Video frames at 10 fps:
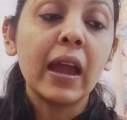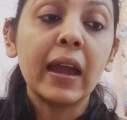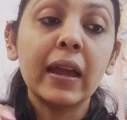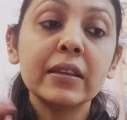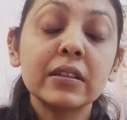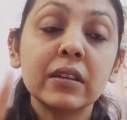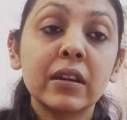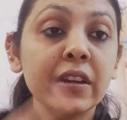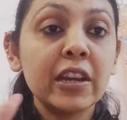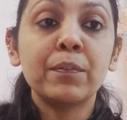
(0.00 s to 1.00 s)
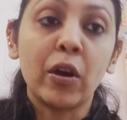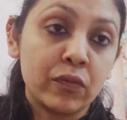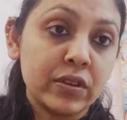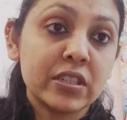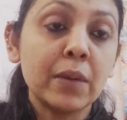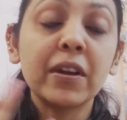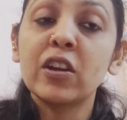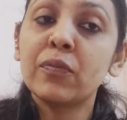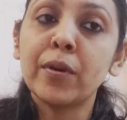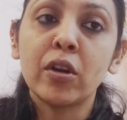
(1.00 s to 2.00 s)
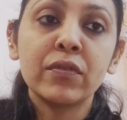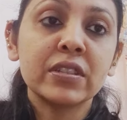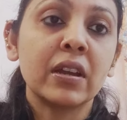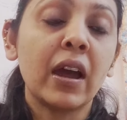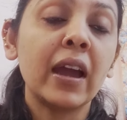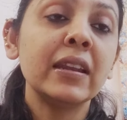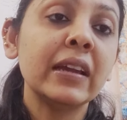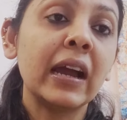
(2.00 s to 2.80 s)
And create boundaries. Some kind of boundaries are highly,